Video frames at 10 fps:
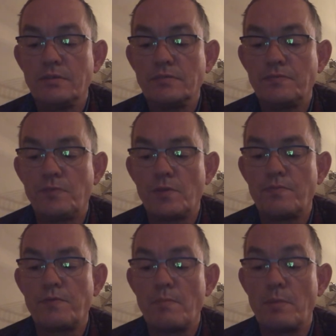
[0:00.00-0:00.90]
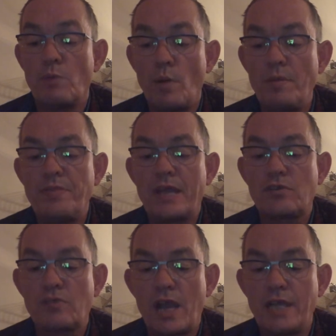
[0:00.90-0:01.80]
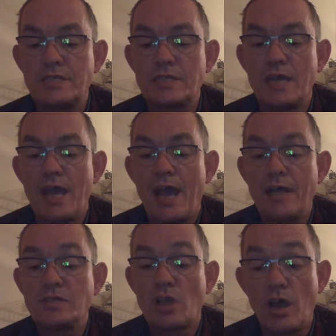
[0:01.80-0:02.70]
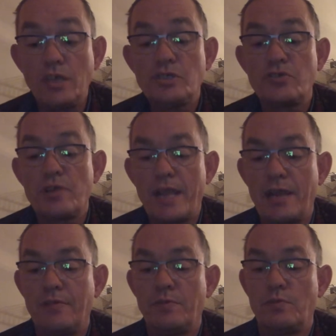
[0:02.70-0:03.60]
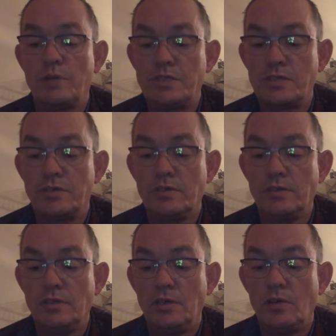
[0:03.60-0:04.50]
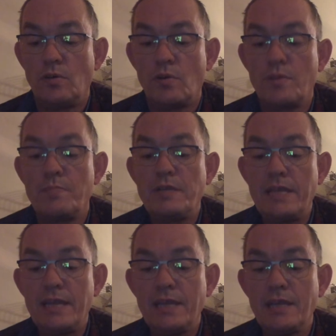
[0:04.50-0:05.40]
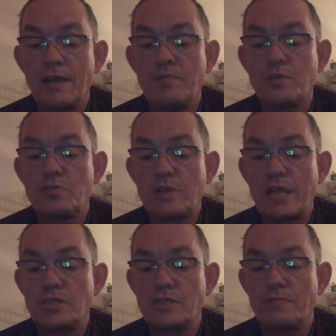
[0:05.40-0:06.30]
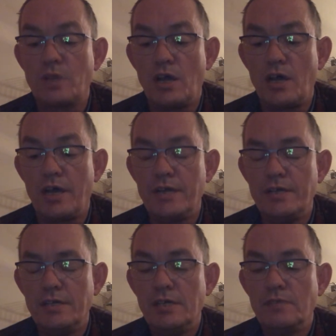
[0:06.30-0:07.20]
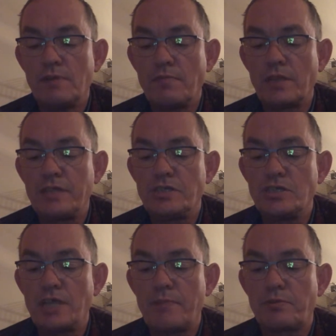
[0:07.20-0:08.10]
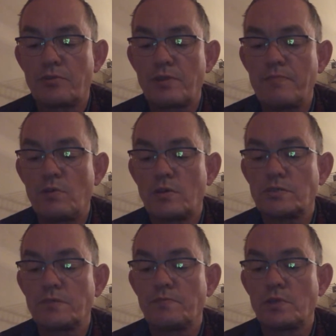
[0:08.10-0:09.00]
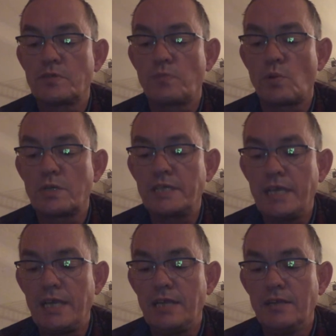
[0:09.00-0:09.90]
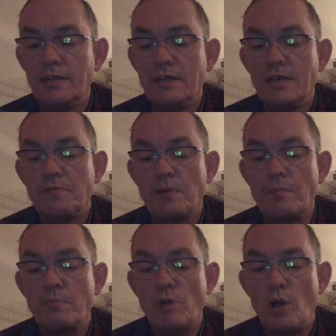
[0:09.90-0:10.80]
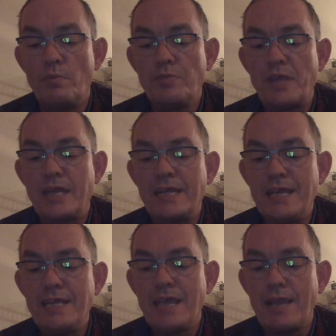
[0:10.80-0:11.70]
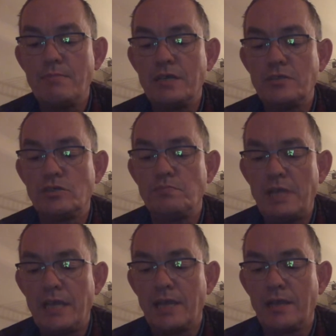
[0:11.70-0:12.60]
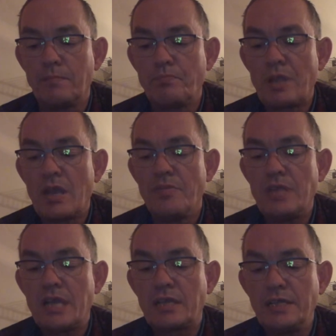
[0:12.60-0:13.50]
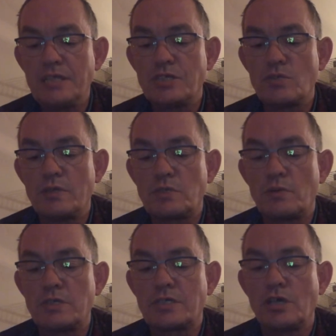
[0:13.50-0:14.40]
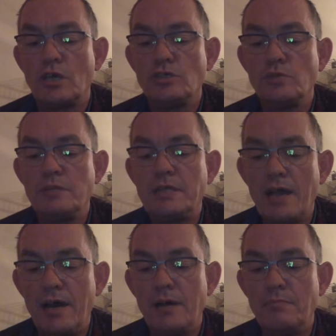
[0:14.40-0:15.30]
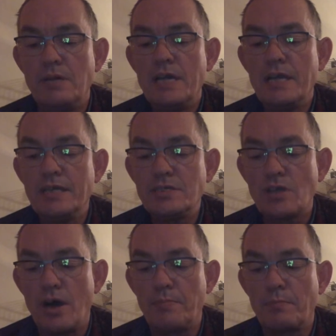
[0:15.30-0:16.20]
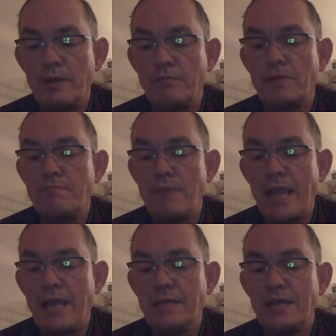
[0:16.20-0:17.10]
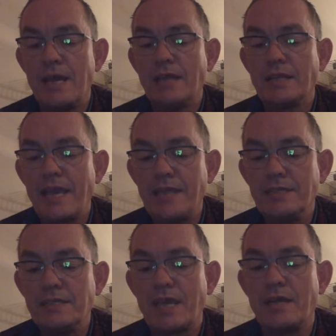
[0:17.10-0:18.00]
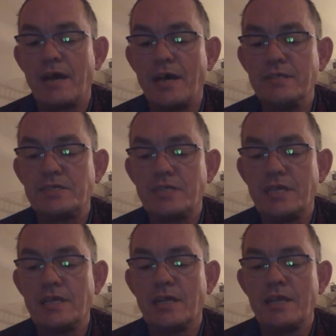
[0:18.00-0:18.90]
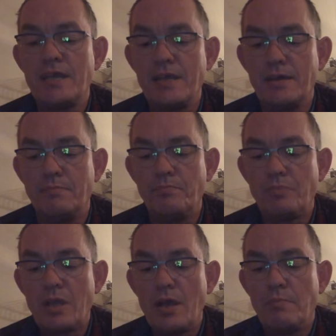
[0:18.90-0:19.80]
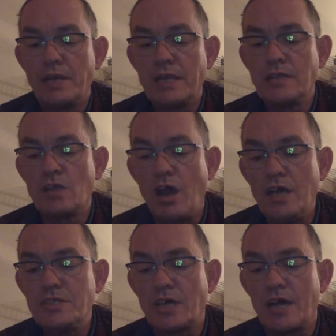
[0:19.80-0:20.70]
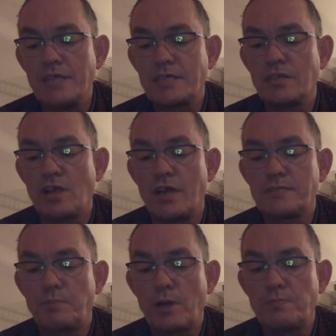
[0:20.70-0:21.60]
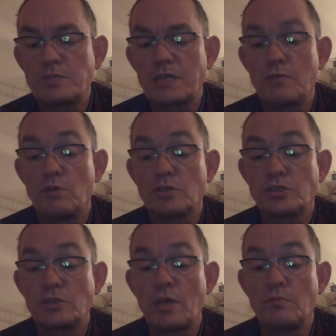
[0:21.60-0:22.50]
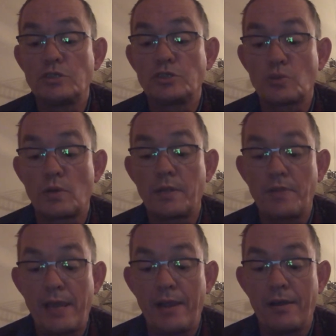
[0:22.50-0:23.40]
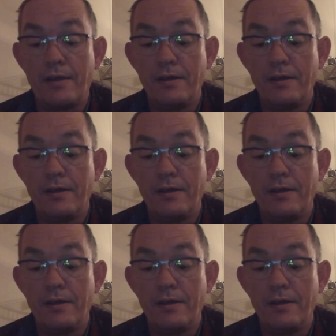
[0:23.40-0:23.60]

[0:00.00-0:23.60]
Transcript: for the, from the moment that Christ, as God's creative original, or the beginning of the creation of God, Revelation chapter 3, verse, verse 14, from the moment that he came into being. The ecclesia, which was to become his complement, remained latent and unseen in him. But in God's eyes and God's purpose, it, will, it was surely there.